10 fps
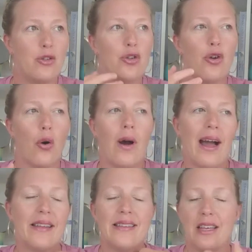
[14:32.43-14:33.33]
you know,
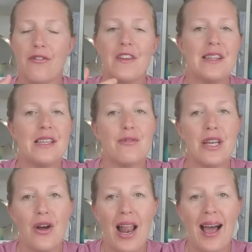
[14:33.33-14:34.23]
I definitely
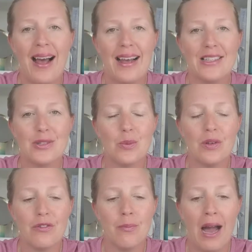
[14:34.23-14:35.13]
realize
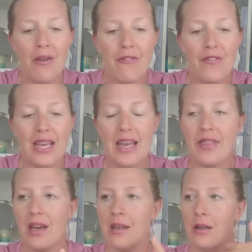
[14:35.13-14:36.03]
with my
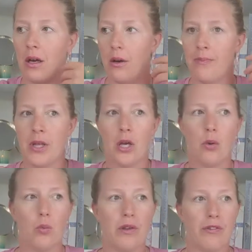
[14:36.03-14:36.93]
faith and
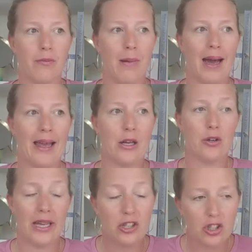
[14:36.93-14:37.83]
with my
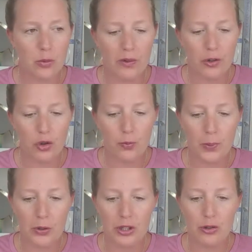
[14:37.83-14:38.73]
connection with the
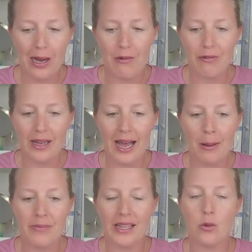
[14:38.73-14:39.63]
spiritual
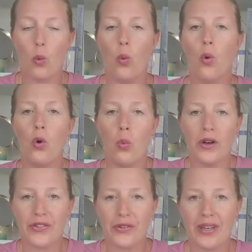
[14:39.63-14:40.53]
realm that all
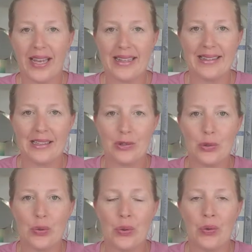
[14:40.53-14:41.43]
was connected,
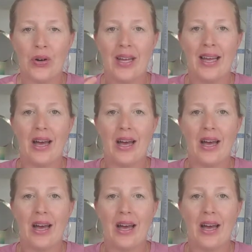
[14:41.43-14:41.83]
you know,